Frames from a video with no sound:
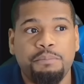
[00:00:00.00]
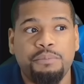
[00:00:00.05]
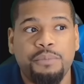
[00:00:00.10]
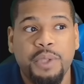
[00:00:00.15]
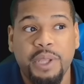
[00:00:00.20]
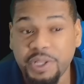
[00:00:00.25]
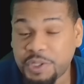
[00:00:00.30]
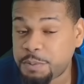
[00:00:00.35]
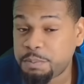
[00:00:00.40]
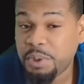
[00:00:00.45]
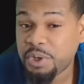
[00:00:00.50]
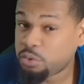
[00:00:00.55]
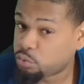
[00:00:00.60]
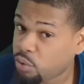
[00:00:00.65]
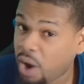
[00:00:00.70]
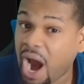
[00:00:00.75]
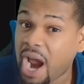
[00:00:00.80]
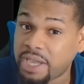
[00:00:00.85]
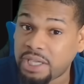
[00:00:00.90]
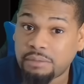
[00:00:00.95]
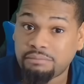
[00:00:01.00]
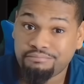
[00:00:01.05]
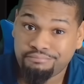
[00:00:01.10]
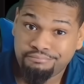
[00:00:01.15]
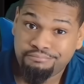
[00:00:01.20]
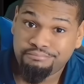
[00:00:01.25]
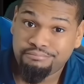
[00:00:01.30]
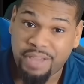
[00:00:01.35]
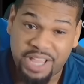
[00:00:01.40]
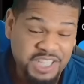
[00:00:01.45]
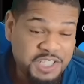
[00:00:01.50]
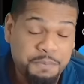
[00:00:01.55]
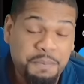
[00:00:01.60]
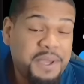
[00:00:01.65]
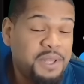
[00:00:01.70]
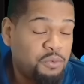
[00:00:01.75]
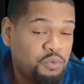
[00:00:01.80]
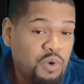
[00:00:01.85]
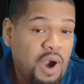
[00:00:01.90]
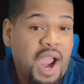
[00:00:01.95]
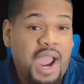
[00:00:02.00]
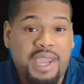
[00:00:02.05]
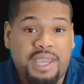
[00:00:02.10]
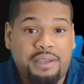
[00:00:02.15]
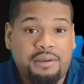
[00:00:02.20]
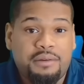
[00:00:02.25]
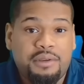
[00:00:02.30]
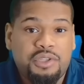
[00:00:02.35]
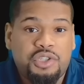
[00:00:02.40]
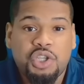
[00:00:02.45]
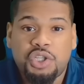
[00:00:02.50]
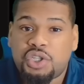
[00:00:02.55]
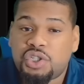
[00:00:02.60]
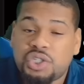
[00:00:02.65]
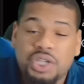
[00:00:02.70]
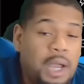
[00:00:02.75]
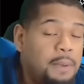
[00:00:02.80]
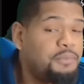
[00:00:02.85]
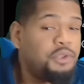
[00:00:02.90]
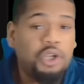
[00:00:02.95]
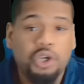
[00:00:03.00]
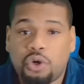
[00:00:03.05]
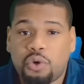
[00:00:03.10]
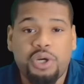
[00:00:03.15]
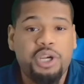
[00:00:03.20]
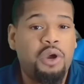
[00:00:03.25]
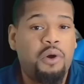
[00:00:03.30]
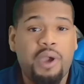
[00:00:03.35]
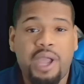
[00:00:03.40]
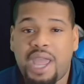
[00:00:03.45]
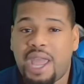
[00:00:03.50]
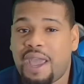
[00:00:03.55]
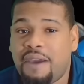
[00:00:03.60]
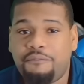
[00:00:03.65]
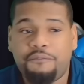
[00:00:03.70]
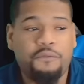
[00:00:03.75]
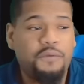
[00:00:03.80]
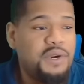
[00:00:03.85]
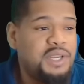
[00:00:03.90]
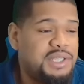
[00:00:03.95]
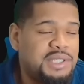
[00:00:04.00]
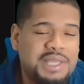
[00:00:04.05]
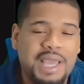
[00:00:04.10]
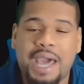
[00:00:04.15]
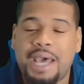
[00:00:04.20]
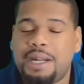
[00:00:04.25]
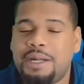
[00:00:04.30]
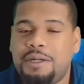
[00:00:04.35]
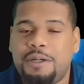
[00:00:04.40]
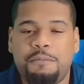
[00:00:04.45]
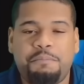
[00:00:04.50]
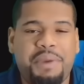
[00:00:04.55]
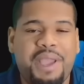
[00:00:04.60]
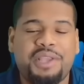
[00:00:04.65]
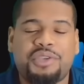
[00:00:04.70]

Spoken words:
it's been right. It's been right to some degree on every side of the debate.